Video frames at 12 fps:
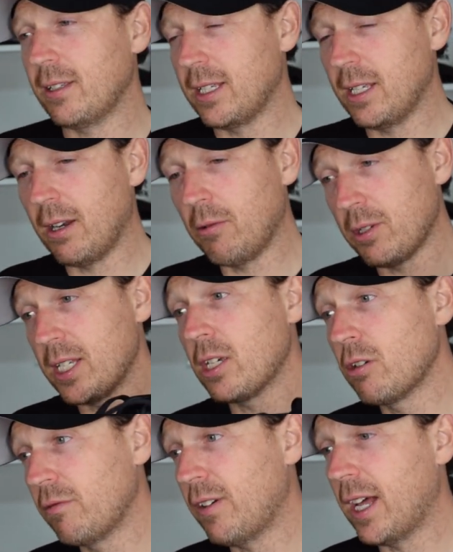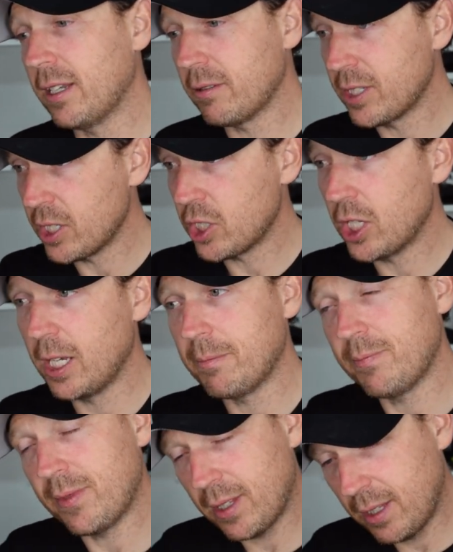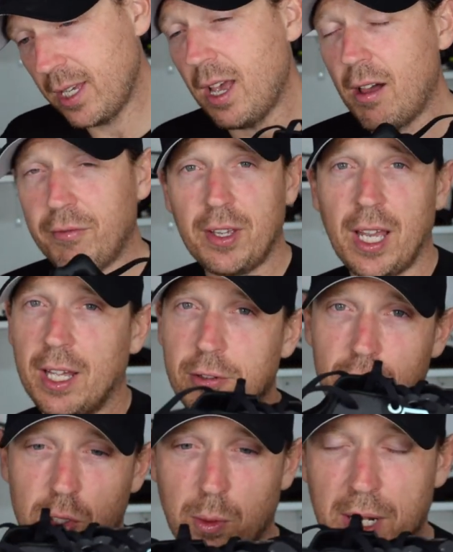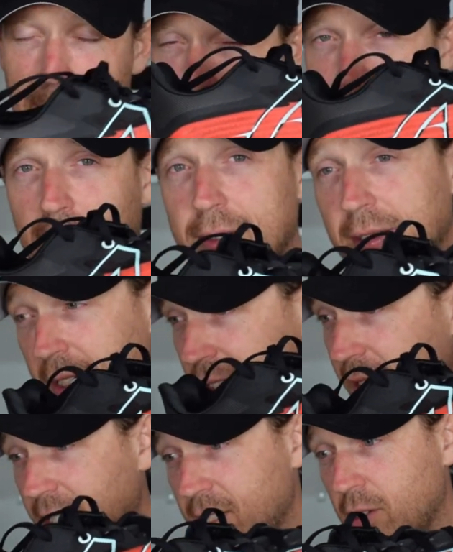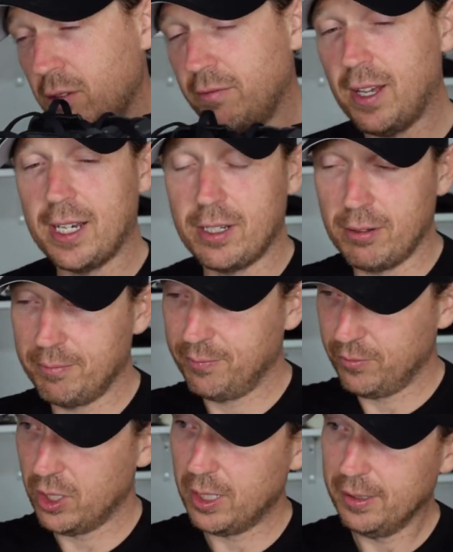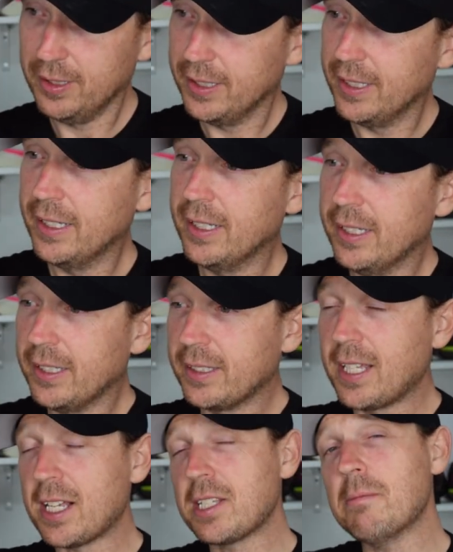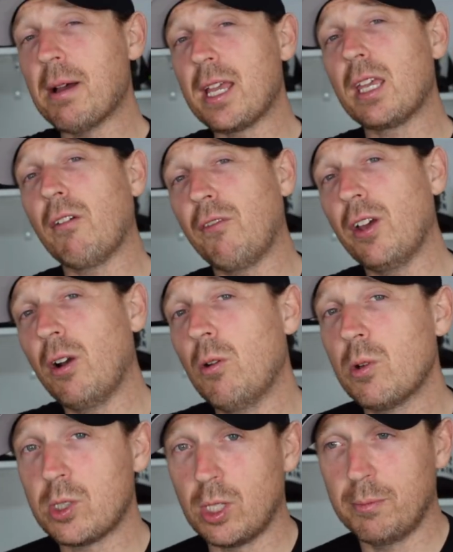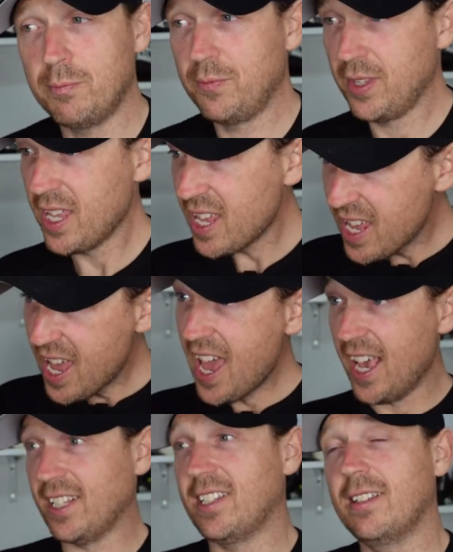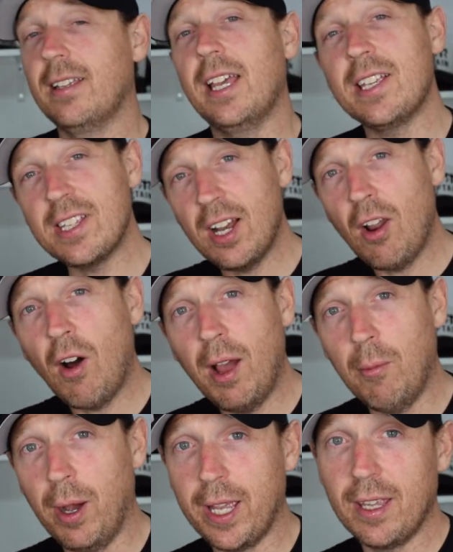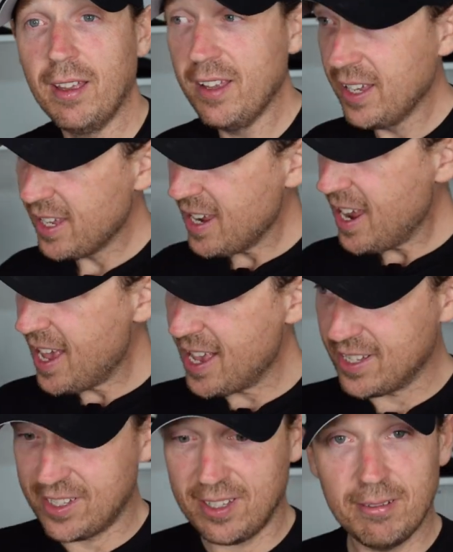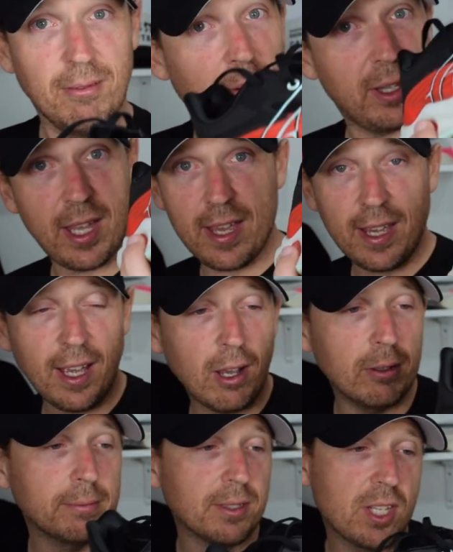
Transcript: You know, is it good value? Is it cheap? Yeah, I think £120 is good value, right? Does it make you feel awesome? Yes. Is it lightweight? Yes. Well, there you go.